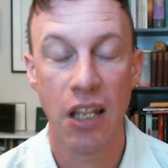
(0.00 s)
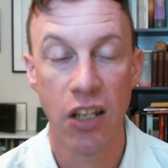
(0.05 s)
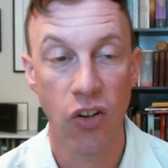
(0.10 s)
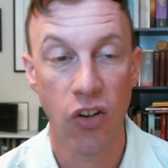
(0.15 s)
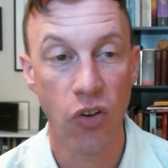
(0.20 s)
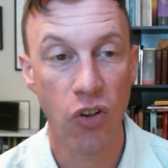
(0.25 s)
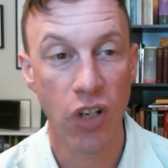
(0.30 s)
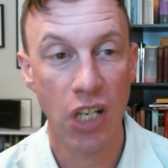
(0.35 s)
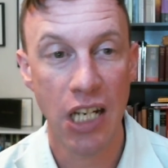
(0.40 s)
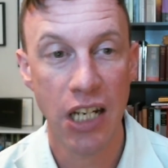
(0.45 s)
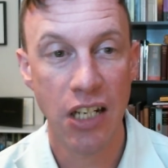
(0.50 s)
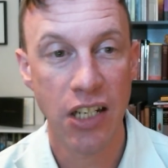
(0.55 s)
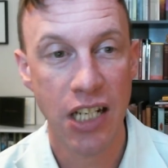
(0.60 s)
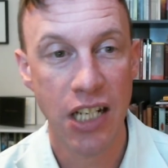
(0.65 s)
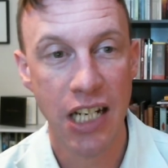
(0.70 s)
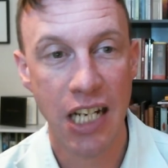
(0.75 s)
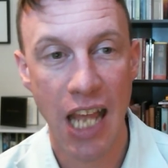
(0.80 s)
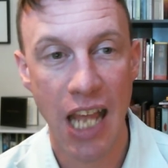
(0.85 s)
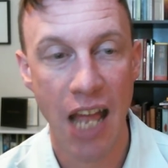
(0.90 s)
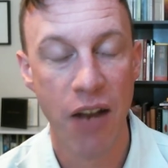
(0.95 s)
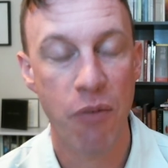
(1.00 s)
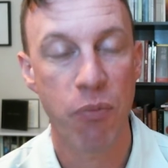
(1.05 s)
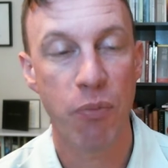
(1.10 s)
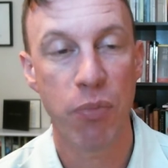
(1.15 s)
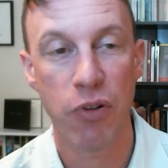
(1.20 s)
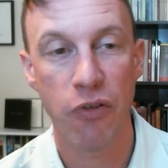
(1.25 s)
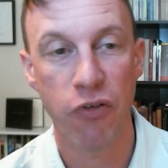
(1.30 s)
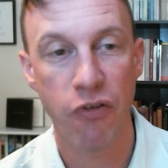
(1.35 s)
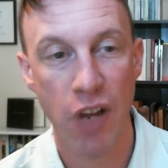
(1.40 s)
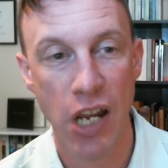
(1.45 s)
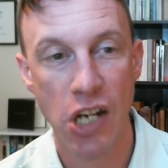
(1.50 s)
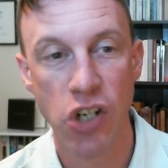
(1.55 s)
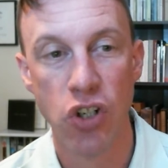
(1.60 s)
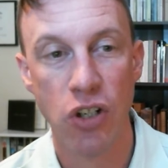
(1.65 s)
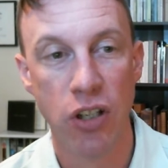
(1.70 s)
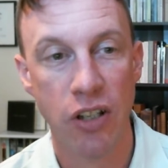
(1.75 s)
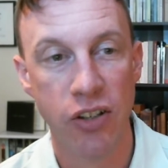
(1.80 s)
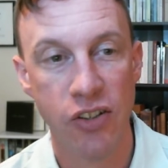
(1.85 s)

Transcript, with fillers: you need to get professional